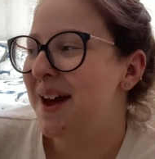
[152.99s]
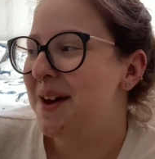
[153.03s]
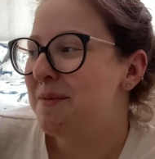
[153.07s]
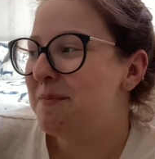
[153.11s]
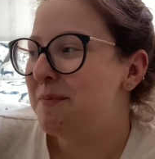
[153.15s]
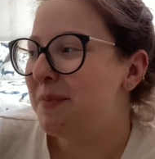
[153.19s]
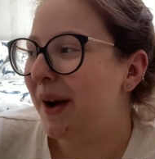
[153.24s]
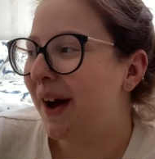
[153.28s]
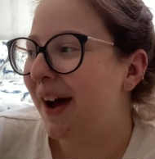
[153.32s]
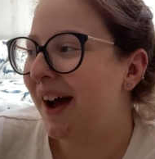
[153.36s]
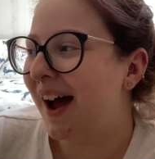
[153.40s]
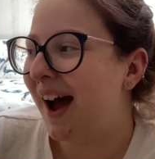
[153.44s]

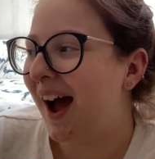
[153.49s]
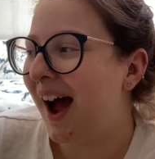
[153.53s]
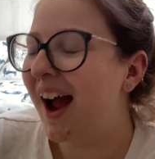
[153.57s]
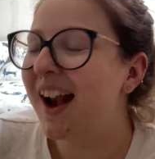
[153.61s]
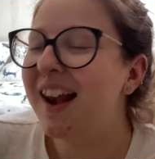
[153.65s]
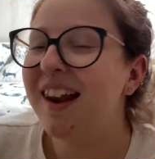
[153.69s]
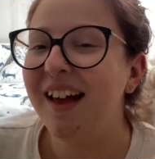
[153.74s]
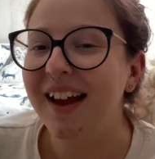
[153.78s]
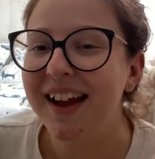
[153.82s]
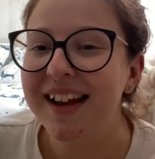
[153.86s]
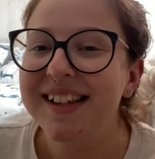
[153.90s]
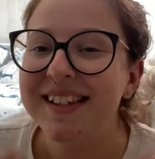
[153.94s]
But I
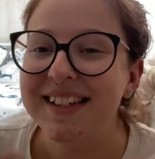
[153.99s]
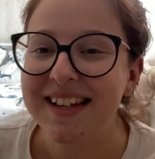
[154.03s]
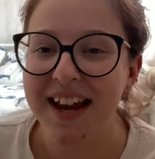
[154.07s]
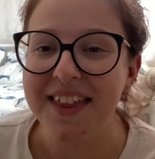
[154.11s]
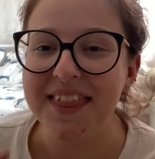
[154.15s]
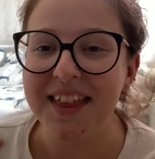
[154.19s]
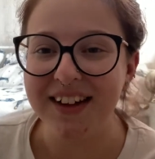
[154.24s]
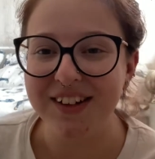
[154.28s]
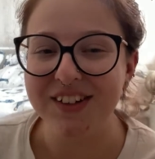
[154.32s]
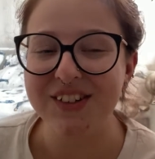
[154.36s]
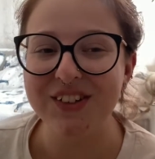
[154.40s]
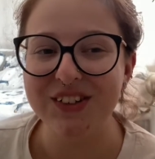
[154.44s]
like to get
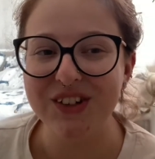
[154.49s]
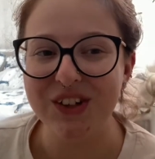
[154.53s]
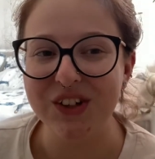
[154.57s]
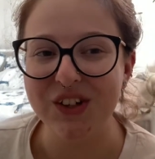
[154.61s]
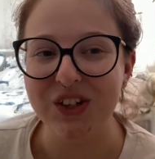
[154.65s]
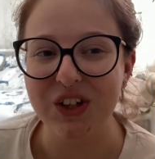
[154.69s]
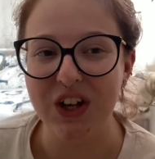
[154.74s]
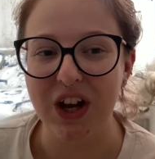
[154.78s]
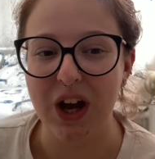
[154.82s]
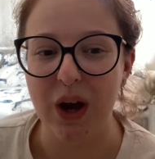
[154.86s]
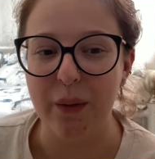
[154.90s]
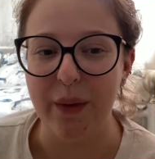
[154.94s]
that
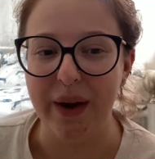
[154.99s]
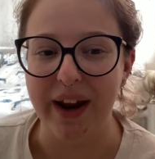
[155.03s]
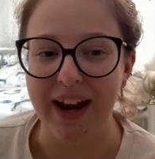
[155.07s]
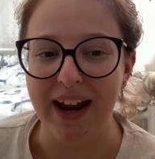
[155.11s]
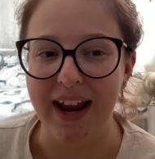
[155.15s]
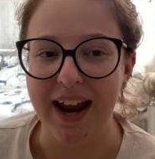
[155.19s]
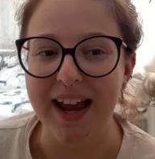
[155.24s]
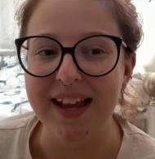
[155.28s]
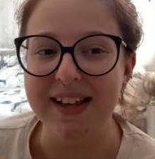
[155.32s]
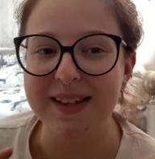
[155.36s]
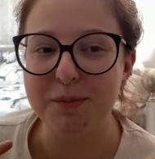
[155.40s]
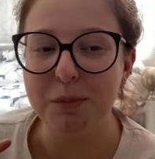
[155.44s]
discussion going.
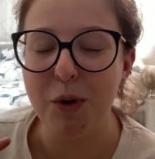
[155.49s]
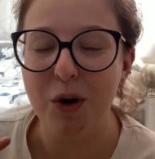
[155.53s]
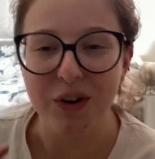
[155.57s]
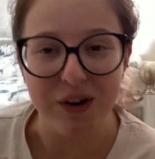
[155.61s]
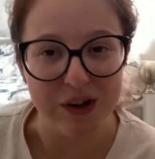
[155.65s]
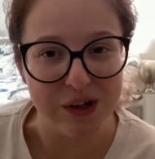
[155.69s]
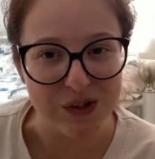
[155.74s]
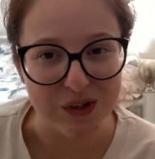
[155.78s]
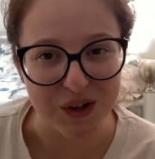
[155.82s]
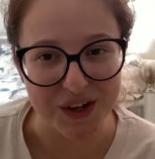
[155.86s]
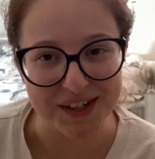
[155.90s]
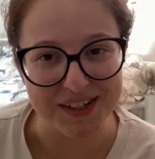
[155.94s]
It's more
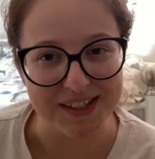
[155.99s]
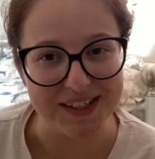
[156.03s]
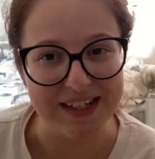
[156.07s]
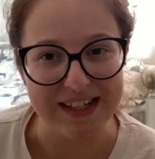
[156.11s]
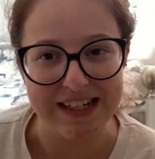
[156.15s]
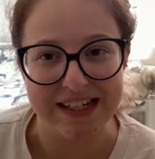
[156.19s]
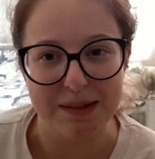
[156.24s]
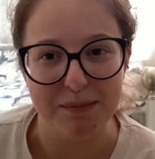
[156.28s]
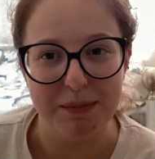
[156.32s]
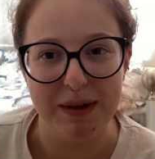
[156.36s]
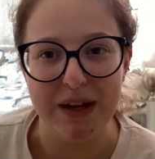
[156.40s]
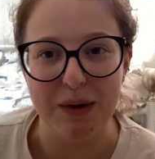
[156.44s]
interesting
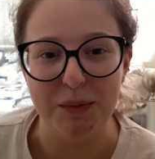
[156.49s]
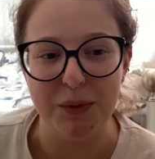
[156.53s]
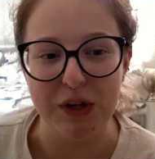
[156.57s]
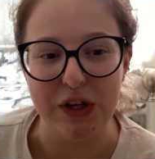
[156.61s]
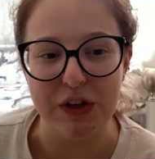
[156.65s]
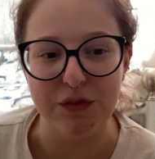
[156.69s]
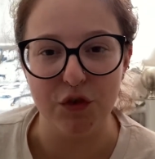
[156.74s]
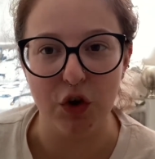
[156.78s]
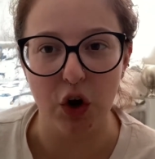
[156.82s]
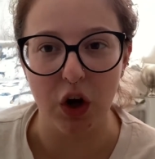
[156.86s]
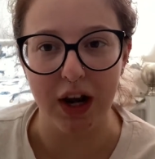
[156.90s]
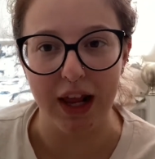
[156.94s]
to me when
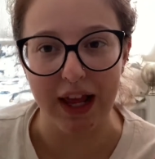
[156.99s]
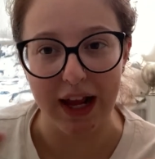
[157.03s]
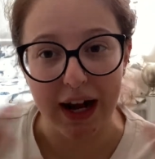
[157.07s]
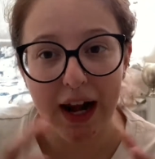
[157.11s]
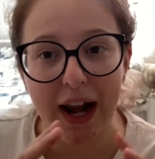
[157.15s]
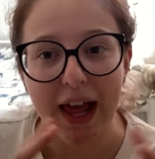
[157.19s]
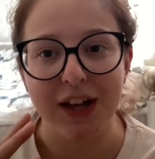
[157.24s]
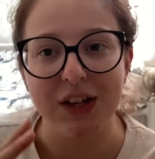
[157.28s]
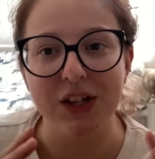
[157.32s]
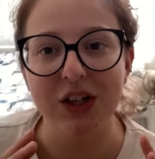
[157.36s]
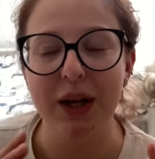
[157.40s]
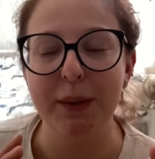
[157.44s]
you've got like
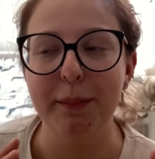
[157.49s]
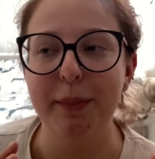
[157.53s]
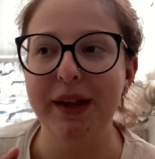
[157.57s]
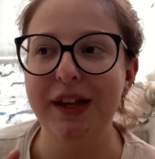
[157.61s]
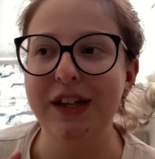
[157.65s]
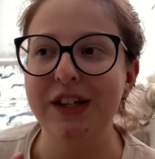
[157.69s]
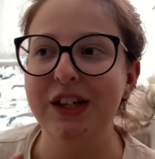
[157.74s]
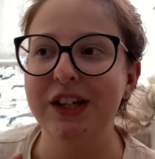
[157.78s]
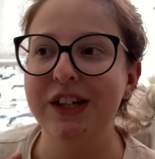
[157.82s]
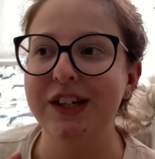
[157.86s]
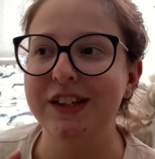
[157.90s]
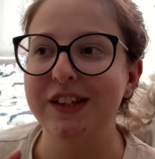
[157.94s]
clashing
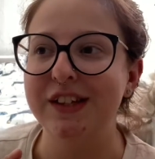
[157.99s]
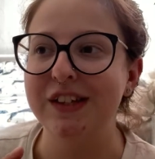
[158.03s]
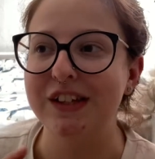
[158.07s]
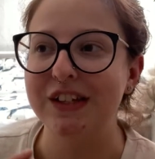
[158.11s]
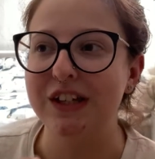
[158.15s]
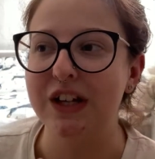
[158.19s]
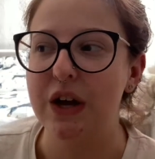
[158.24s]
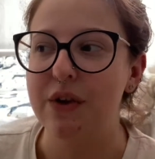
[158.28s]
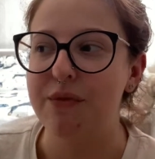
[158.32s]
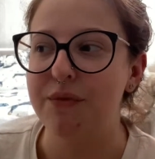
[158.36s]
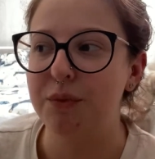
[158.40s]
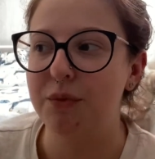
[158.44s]
opinions and
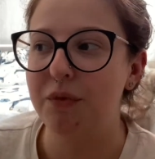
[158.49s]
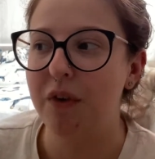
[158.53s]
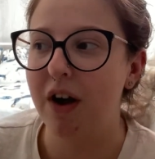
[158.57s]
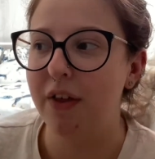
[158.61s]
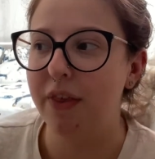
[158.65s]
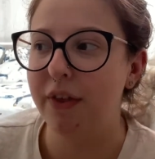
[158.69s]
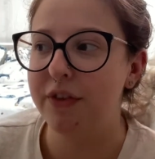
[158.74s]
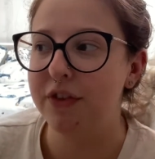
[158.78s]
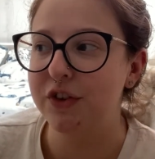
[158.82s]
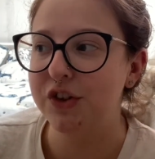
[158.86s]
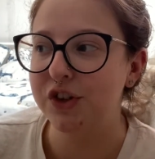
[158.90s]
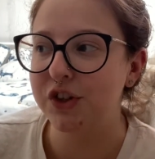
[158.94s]
stuff,
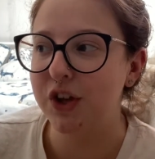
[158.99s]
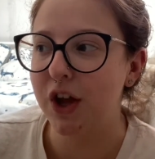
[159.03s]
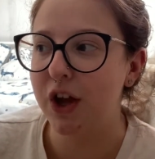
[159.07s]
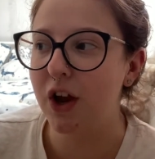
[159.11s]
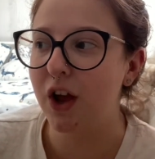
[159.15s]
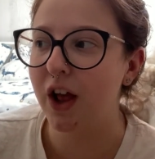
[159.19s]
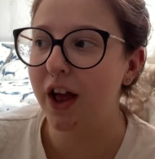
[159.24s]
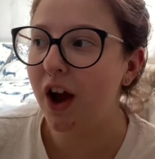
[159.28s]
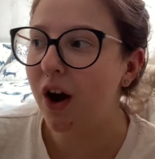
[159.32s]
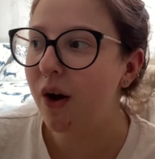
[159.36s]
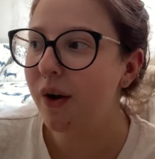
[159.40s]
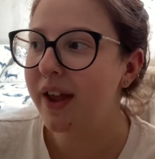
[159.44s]
rather than just going
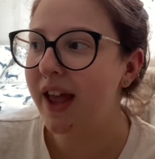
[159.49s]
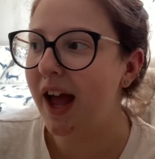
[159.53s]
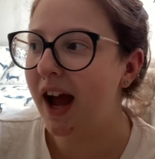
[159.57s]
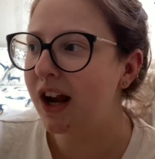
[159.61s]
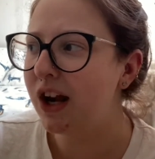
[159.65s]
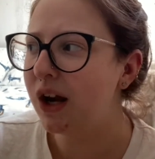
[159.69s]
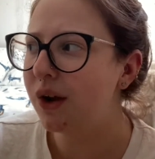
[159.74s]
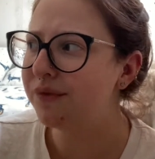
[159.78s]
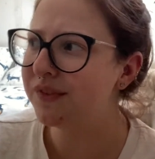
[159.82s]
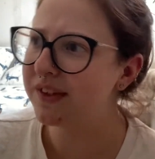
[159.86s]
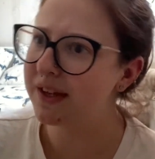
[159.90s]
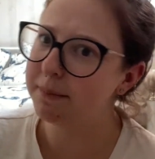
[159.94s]
like, oh yeah, I
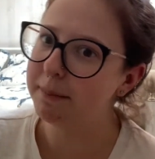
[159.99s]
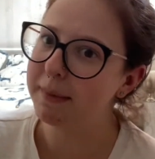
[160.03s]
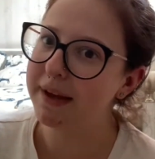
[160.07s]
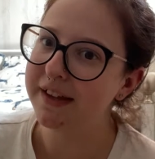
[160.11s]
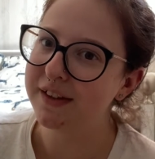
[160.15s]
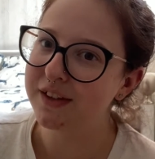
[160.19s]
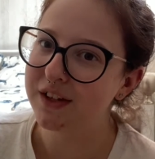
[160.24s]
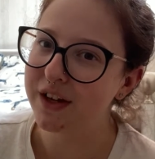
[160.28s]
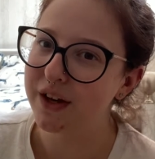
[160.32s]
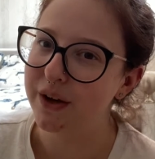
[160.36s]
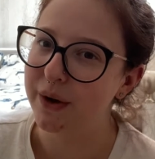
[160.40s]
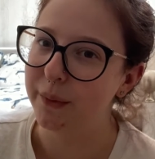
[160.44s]
loved it, me
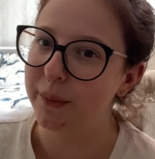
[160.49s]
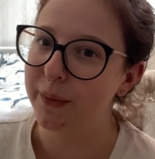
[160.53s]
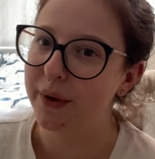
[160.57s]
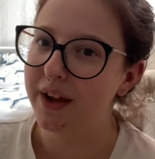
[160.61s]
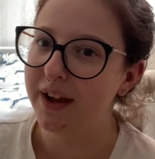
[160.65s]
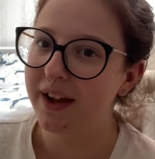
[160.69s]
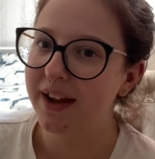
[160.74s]
too.